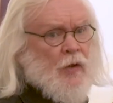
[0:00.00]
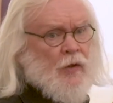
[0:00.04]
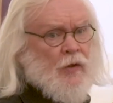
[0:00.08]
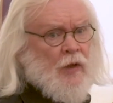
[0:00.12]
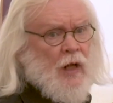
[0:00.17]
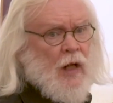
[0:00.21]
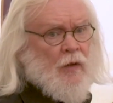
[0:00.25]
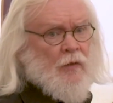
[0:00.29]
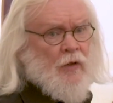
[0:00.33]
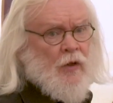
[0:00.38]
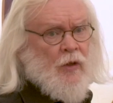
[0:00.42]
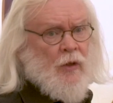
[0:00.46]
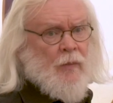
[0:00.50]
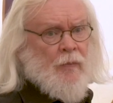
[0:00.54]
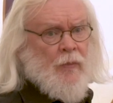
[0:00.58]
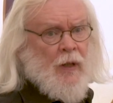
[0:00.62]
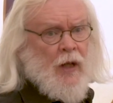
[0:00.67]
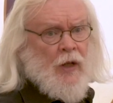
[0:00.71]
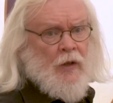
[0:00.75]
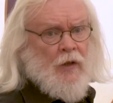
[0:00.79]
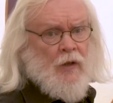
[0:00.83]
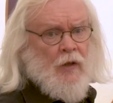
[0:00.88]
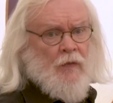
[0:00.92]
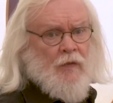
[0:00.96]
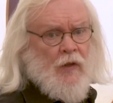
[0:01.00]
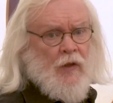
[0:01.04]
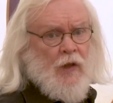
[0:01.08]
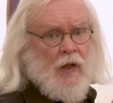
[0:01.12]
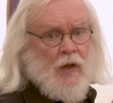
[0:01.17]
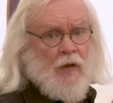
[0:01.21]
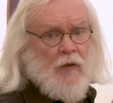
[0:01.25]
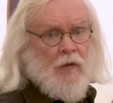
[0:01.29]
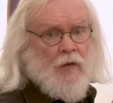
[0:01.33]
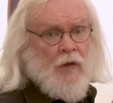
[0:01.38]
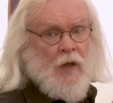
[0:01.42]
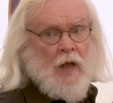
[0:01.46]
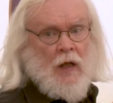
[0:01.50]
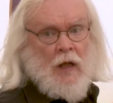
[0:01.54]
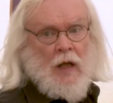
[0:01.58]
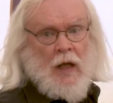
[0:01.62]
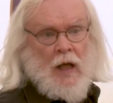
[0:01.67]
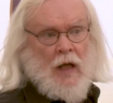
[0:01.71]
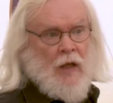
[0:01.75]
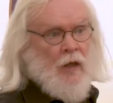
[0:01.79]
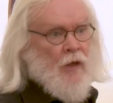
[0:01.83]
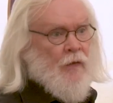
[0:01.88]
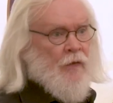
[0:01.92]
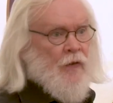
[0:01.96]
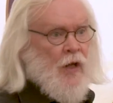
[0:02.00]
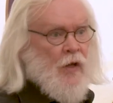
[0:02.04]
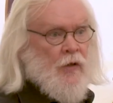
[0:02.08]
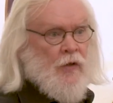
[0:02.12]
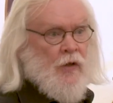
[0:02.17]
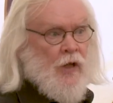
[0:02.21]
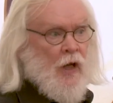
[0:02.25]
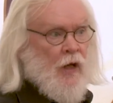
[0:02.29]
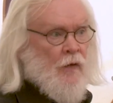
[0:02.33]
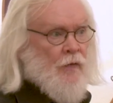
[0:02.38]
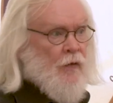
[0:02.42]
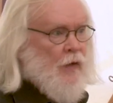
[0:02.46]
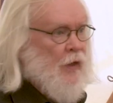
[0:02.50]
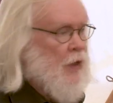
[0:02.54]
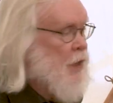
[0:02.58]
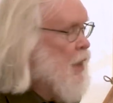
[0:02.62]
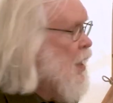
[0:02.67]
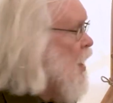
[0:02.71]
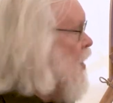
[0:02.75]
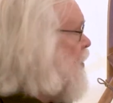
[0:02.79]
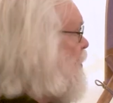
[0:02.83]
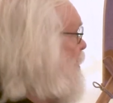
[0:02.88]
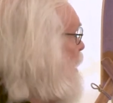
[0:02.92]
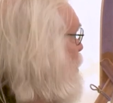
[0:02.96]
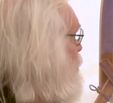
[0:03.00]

discoveries in particle physics in the first half of the last